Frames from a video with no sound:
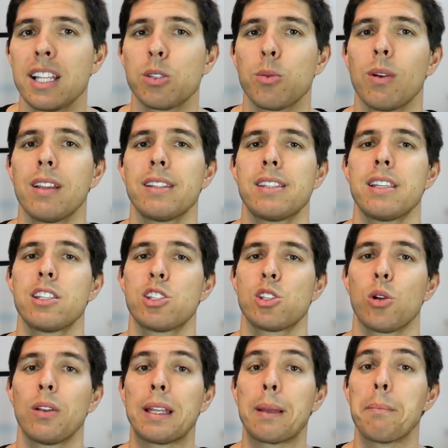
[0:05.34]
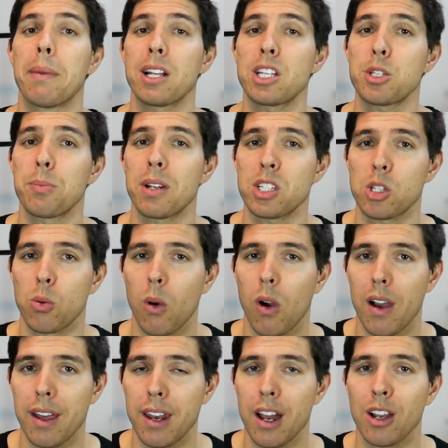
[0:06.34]
as well as installing much much
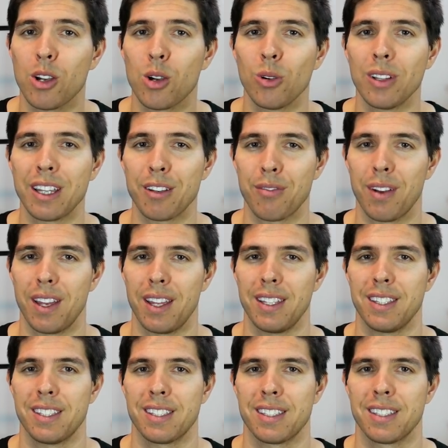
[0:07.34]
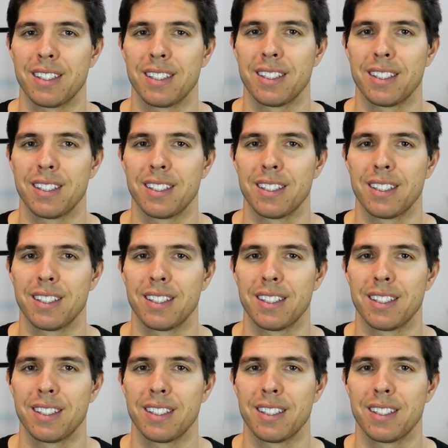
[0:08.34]
quieter cooling fans.